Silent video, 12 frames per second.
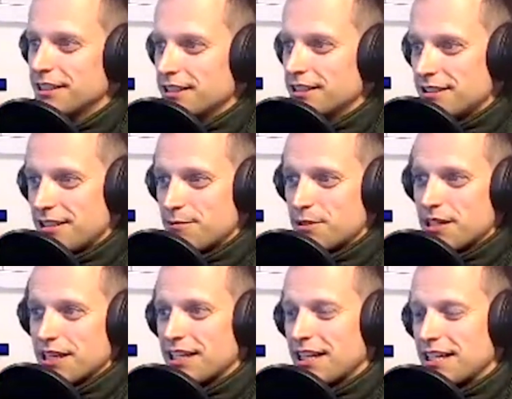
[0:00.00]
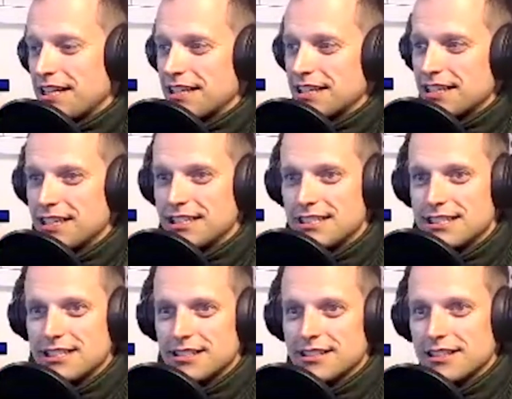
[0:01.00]
Seems like anything that hits
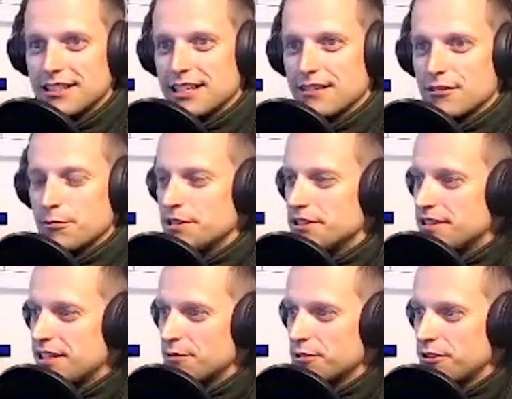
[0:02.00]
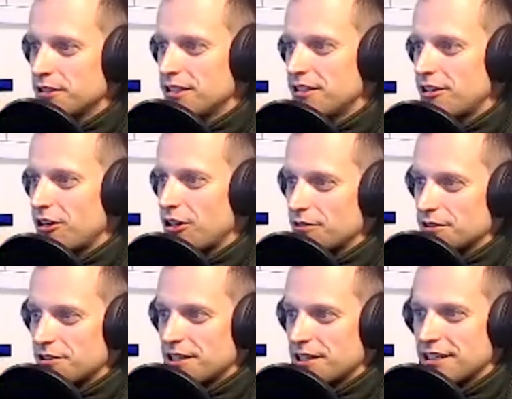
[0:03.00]
the government's table all of a
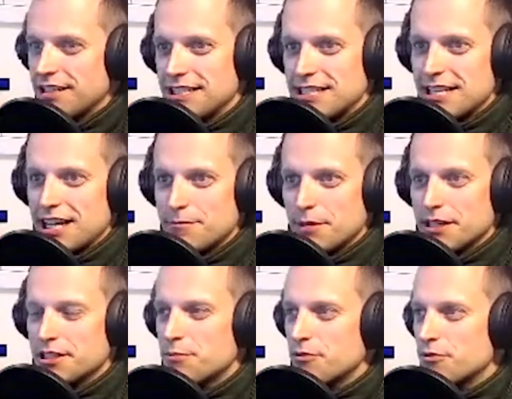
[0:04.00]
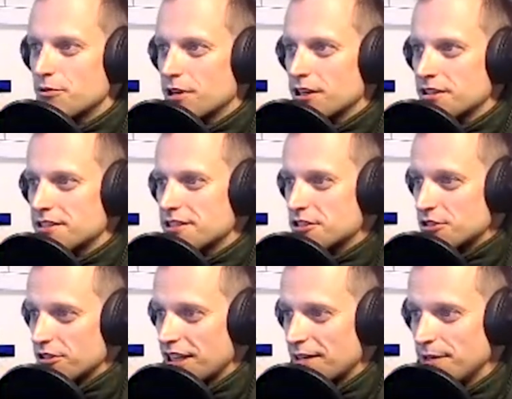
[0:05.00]
sudden takes 9 months before a decision
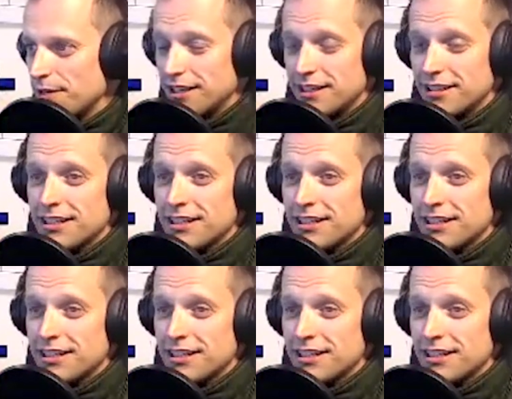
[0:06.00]
will get made.